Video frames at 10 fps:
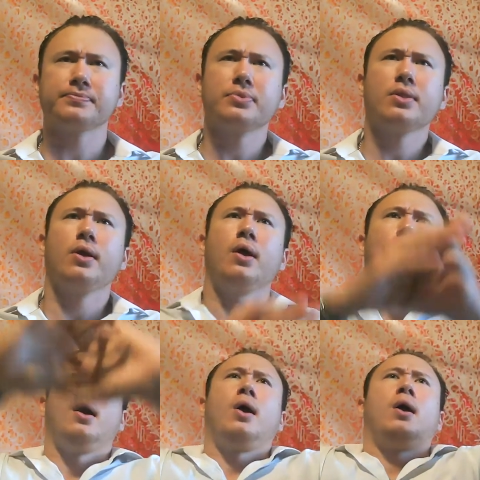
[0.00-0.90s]

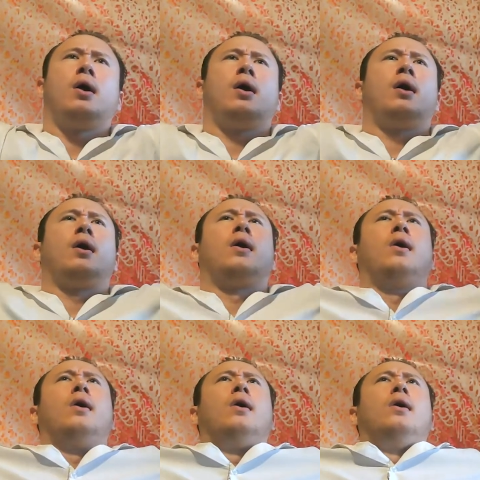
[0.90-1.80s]

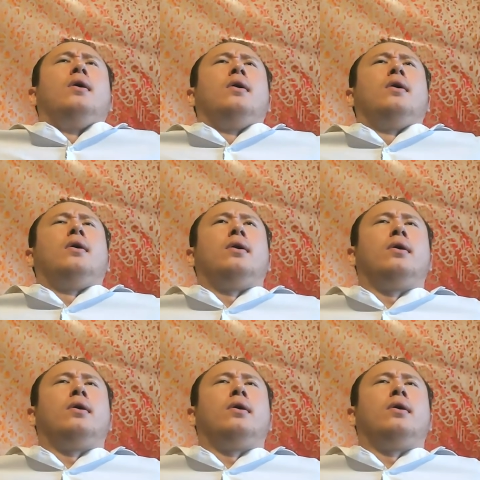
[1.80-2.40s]
[no speech]